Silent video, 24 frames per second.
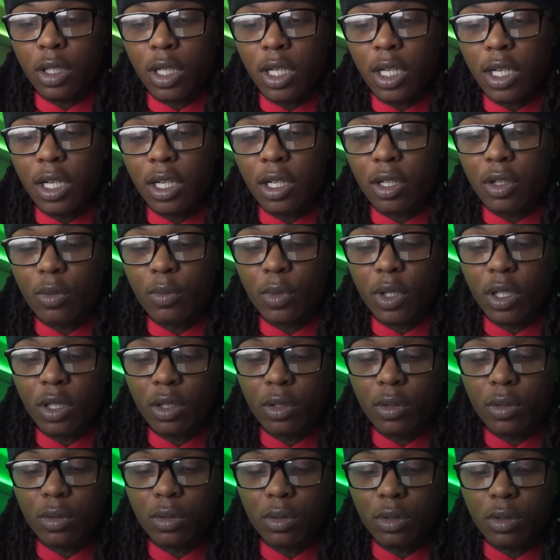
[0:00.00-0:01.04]
I go
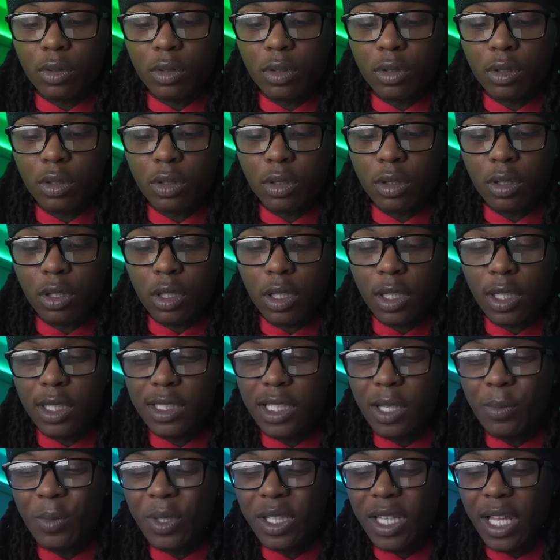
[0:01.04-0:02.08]
medium.
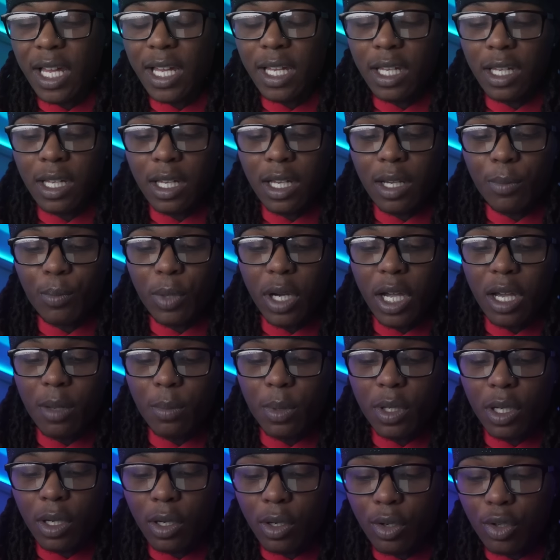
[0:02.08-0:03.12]
Cause I mean like, bro, I
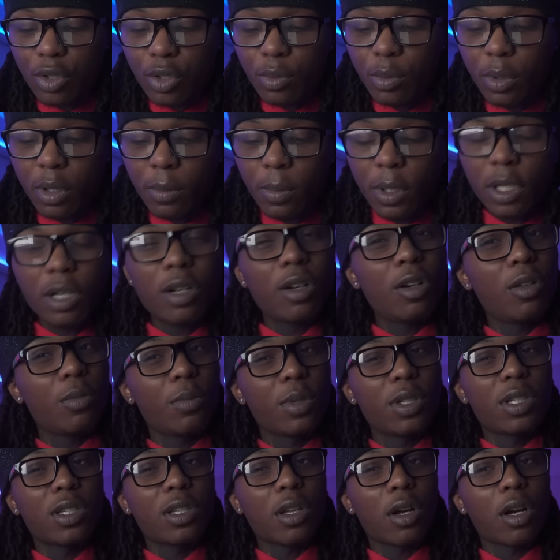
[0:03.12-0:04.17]
be hungry, bro, but I don't
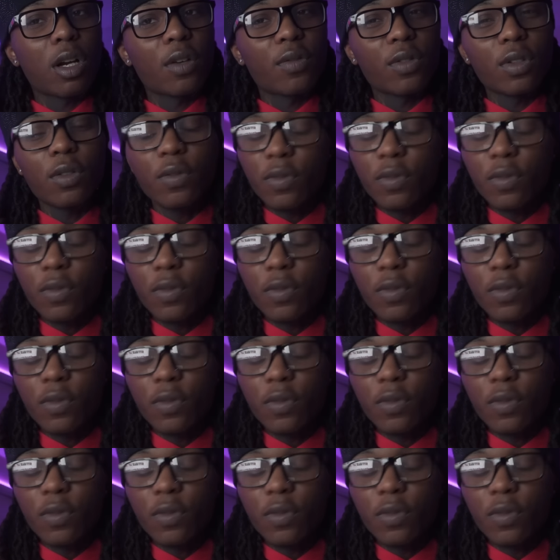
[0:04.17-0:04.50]
be starving.